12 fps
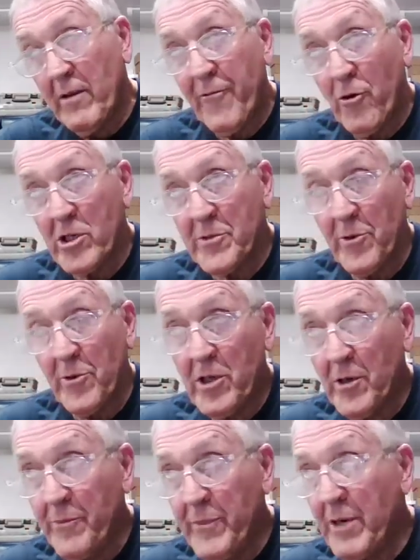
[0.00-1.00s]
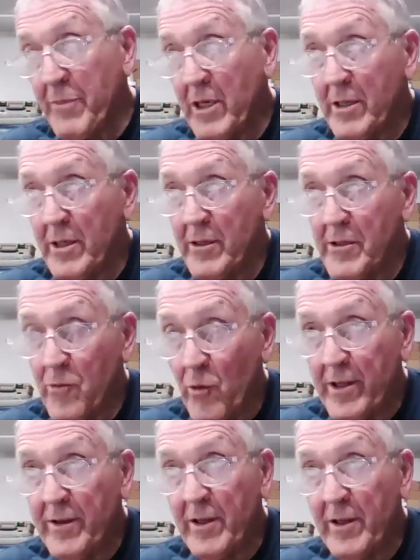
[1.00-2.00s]
enforceable commitment
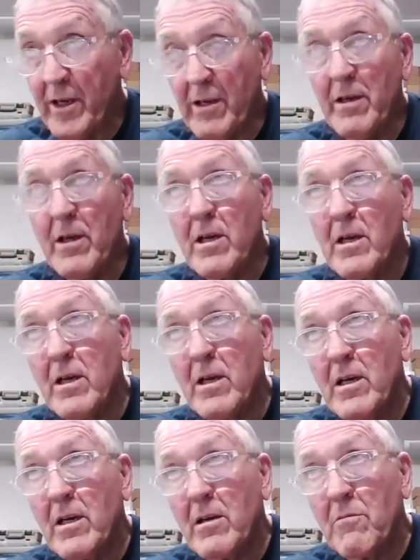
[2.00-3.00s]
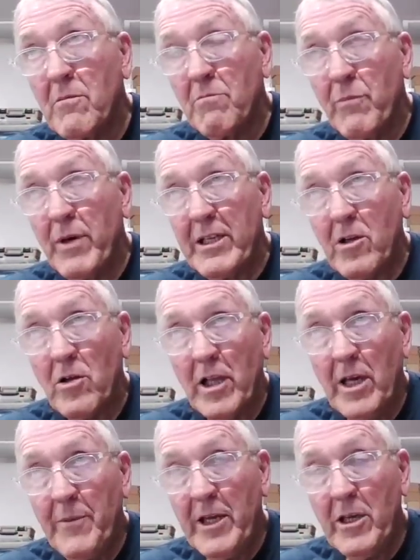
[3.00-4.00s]
is one thing, but
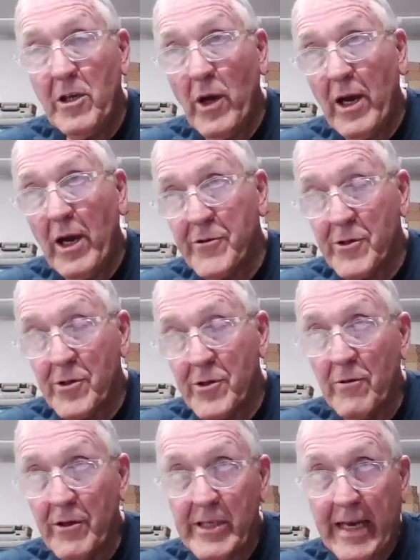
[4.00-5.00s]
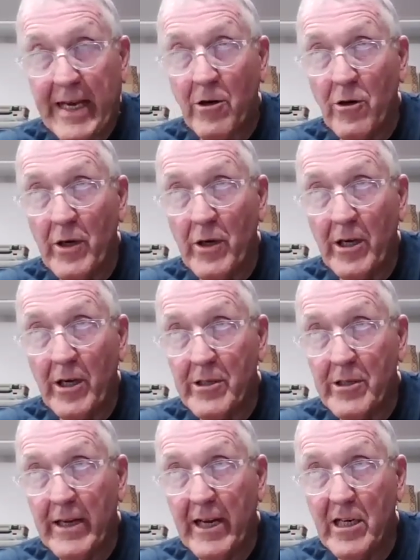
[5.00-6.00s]
claiming you have service at a
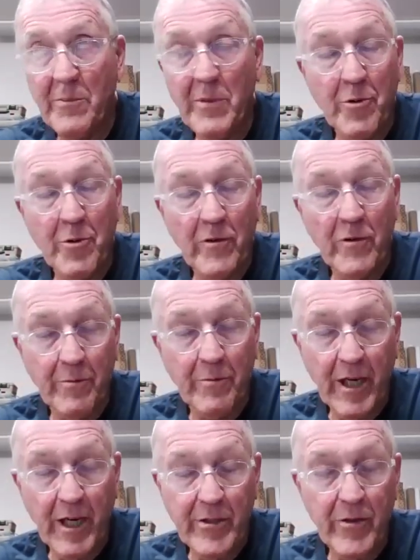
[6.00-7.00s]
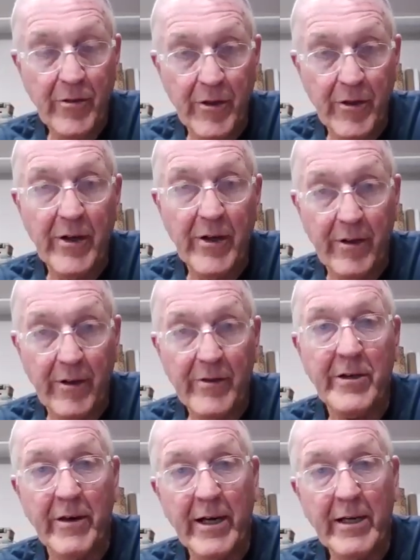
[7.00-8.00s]
location had to be proven by June
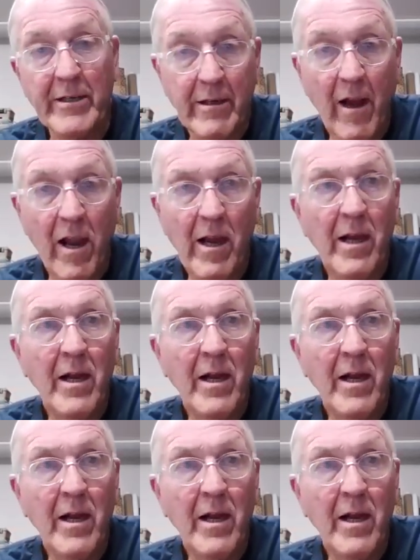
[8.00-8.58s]
30th, correct?